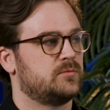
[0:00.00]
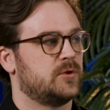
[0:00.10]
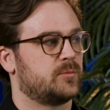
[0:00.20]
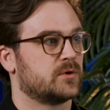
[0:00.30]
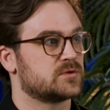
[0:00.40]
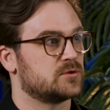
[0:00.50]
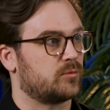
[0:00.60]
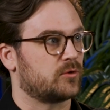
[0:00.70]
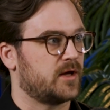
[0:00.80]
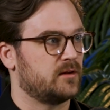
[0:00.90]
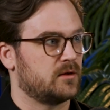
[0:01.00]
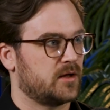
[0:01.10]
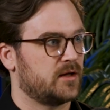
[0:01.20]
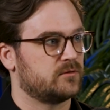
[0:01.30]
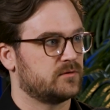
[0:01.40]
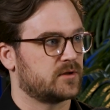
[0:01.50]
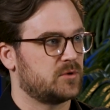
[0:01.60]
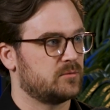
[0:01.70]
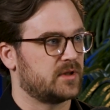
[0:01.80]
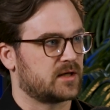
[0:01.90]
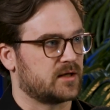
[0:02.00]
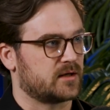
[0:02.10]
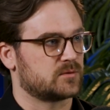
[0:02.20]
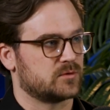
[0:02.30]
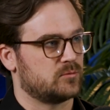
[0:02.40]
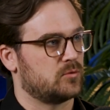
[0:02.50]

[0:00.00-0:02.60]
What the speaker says: the personal brand, the life of like people they connect with